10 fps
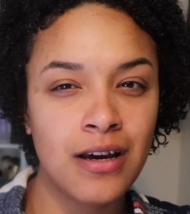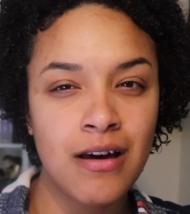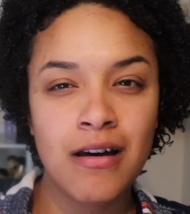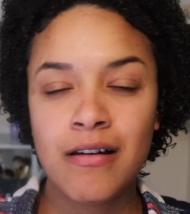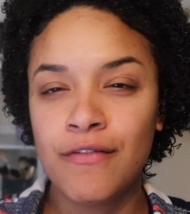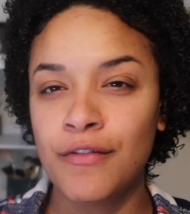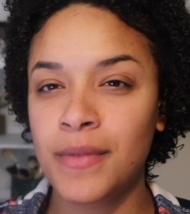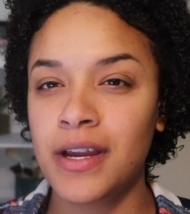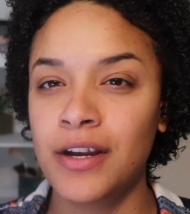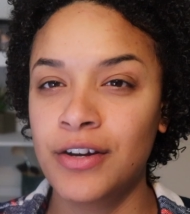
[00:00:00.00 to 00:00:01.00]
of
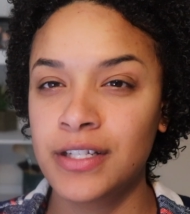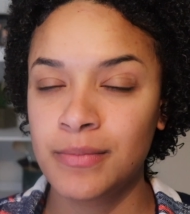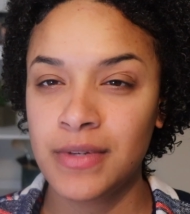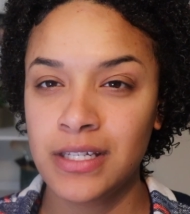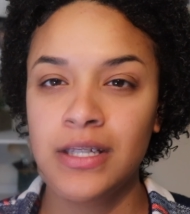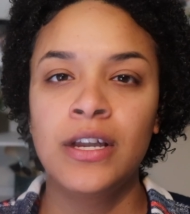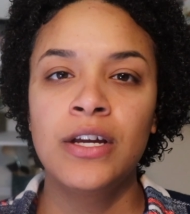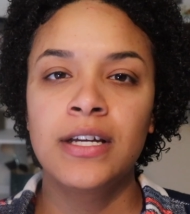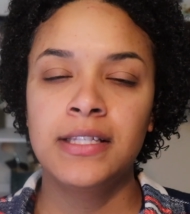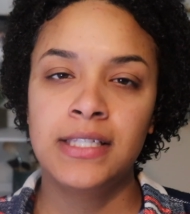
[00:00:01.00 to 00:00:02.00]
my Christmas
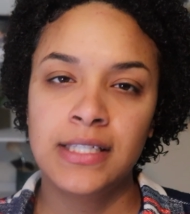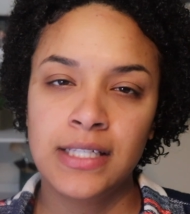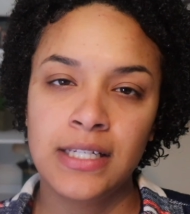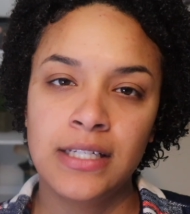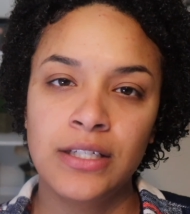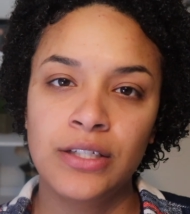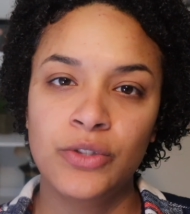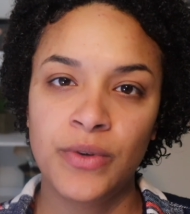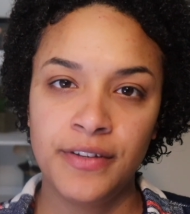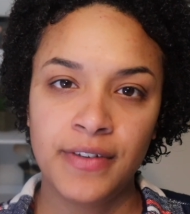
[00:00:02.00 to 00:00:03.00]
consistent
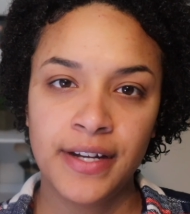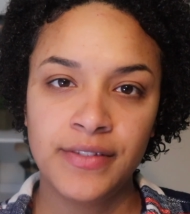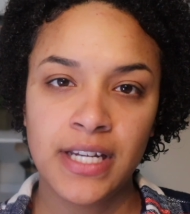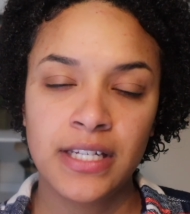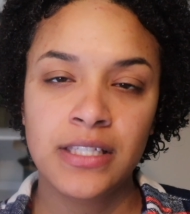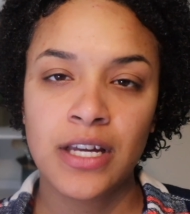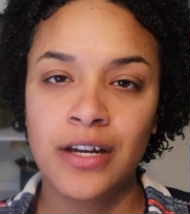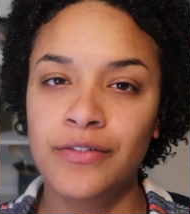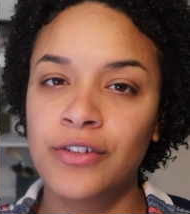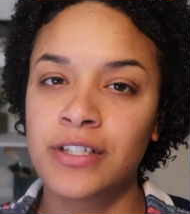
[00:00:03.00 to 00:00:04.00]
25 days
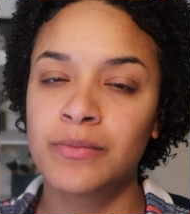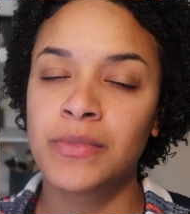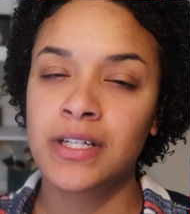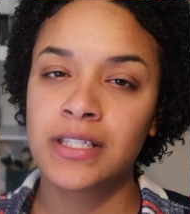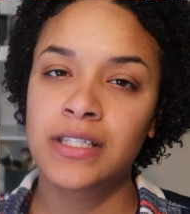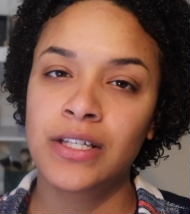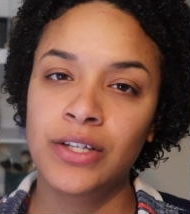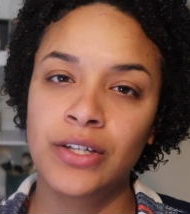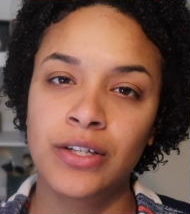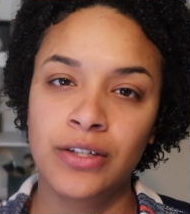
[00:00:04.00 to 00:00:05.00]
of Christmas
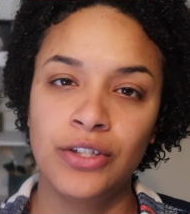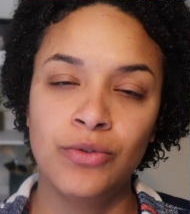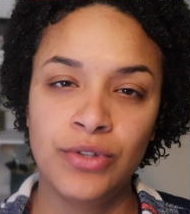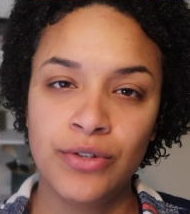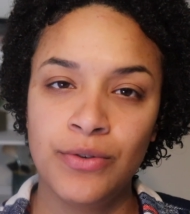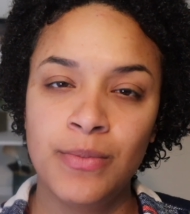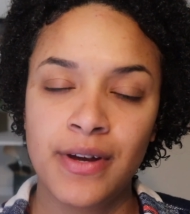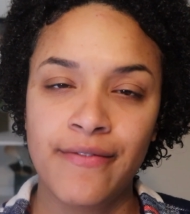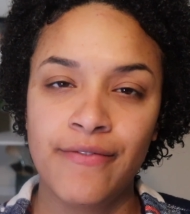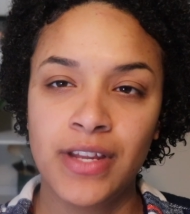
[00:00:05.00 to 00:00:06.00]
YouTube
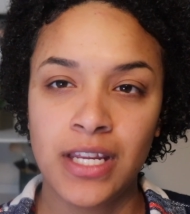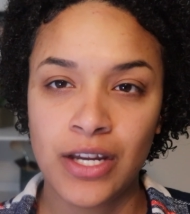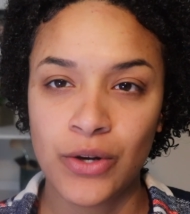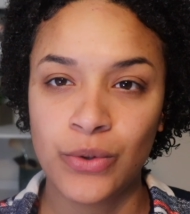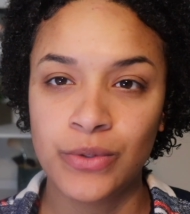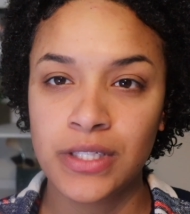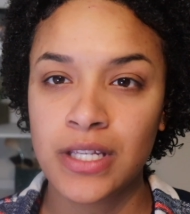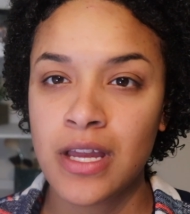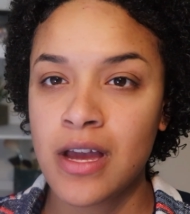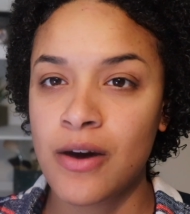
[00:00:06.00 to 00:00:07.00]
videos
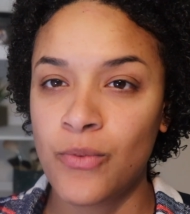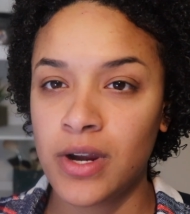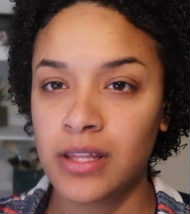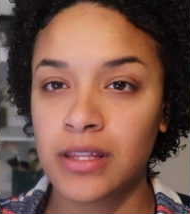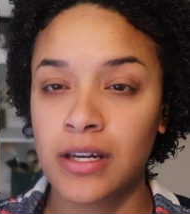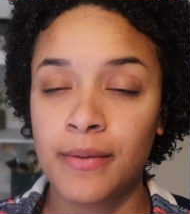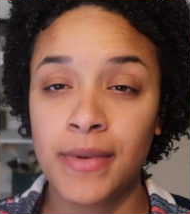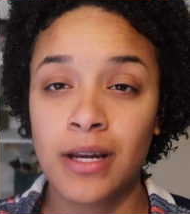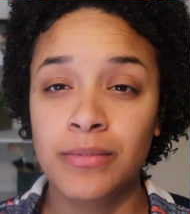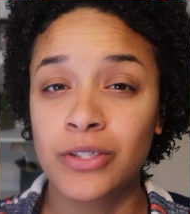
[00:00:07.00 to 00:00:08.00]
with
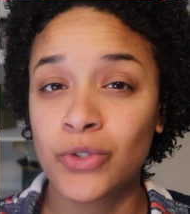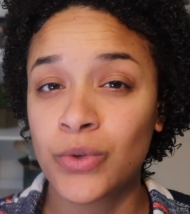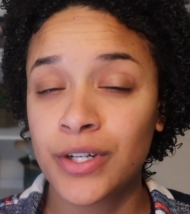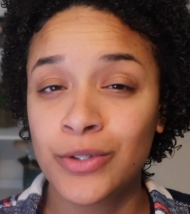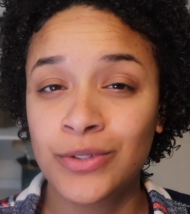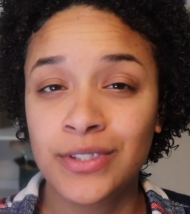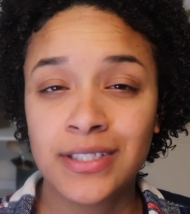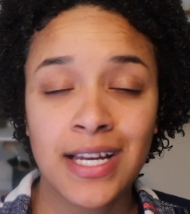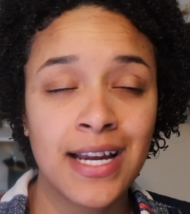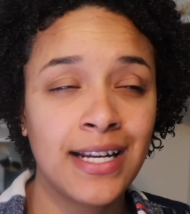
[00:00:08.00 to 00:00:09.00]
makeup tutorials.
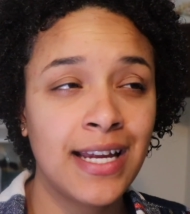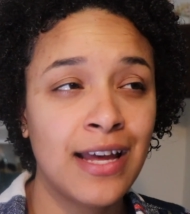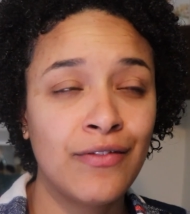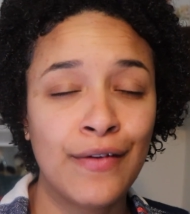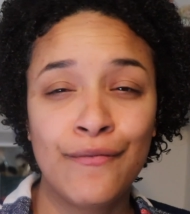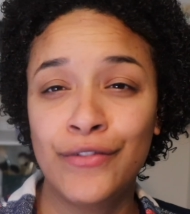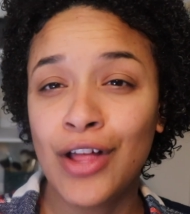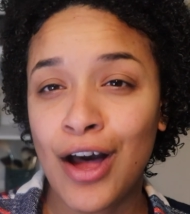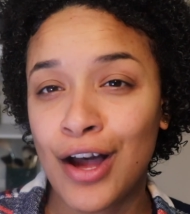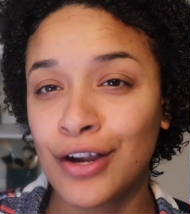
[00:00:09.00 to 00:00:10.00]
I have a
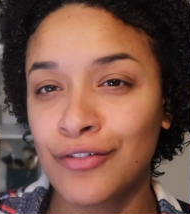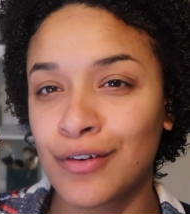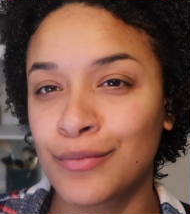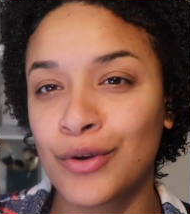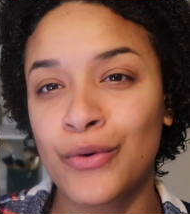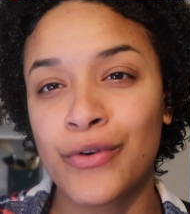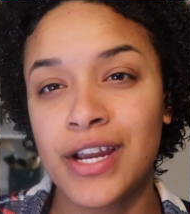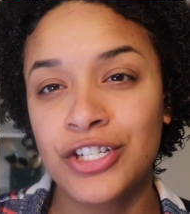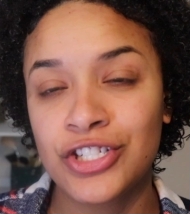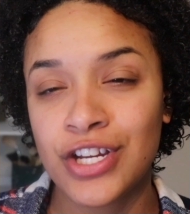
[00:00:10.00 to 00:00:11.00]
vlog from
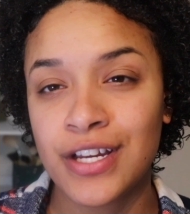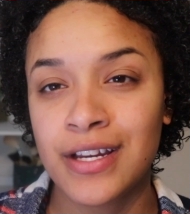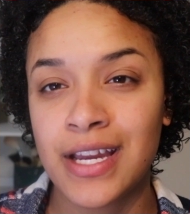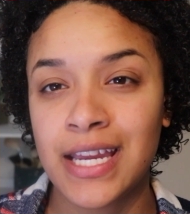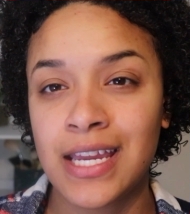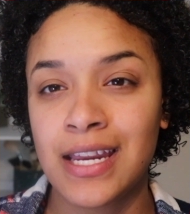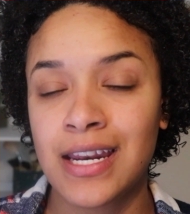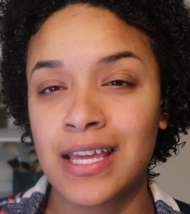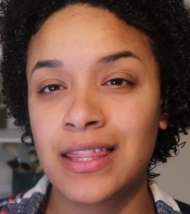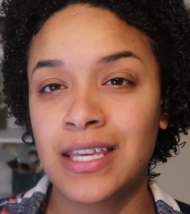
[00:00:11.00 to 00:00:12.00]
Croatia, and
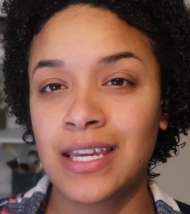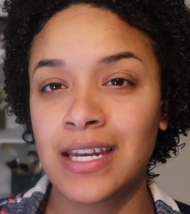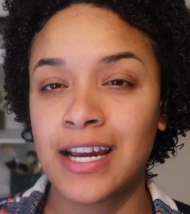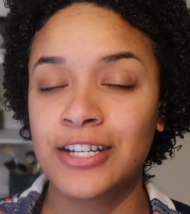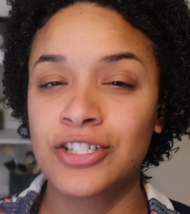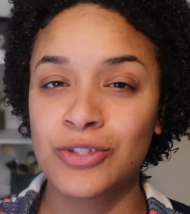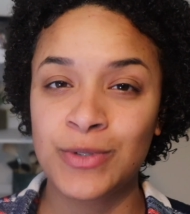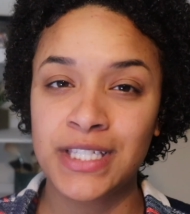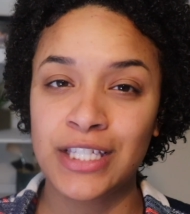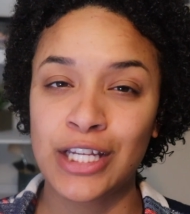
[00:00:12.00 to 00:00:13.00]
then I just
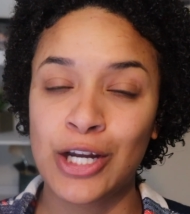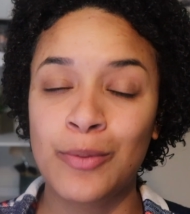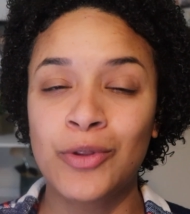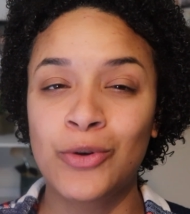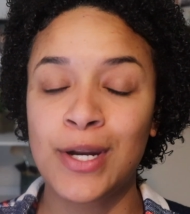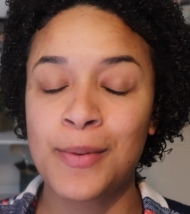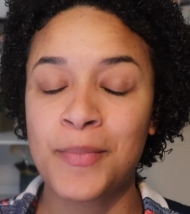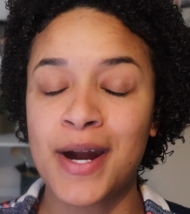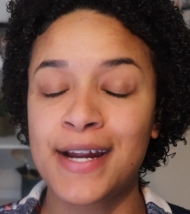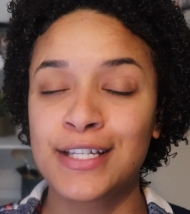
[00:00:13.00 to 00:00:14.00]
recently uploaded
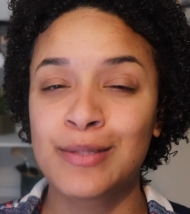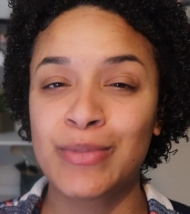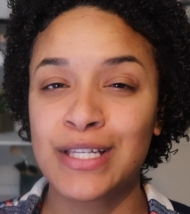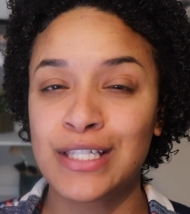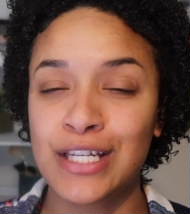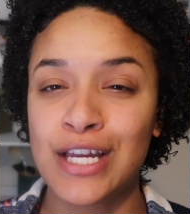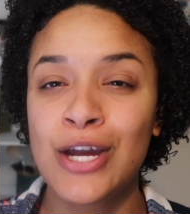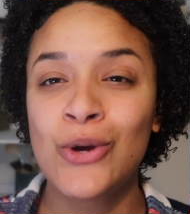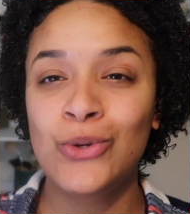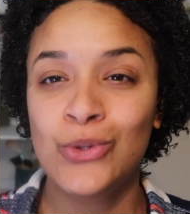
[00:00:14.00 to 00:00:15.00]
my spicy
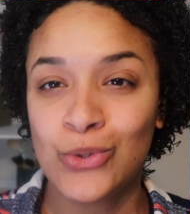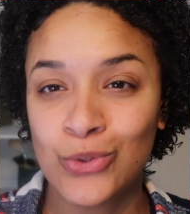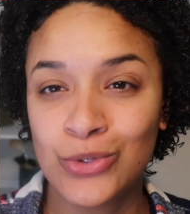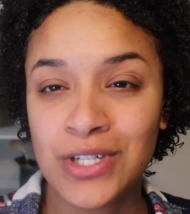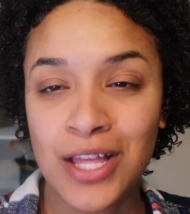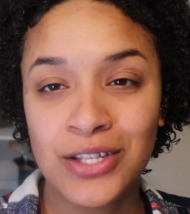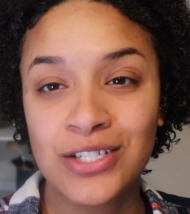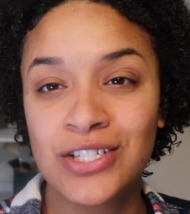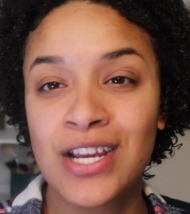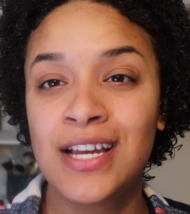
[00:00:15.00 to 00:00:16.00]
noodle
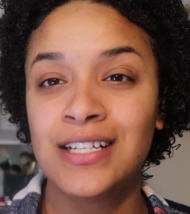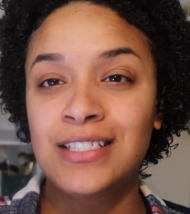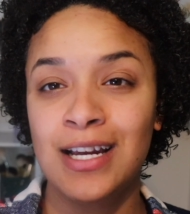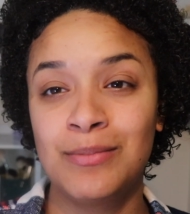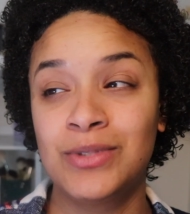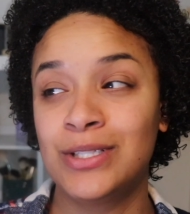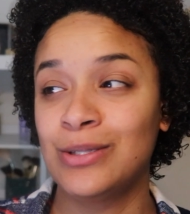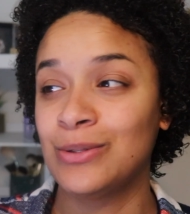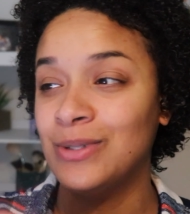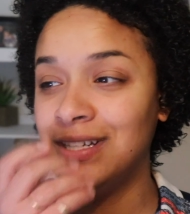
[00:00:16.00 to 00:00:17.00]
challenge
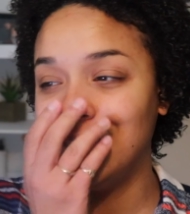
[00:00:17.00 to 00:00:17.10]
×2.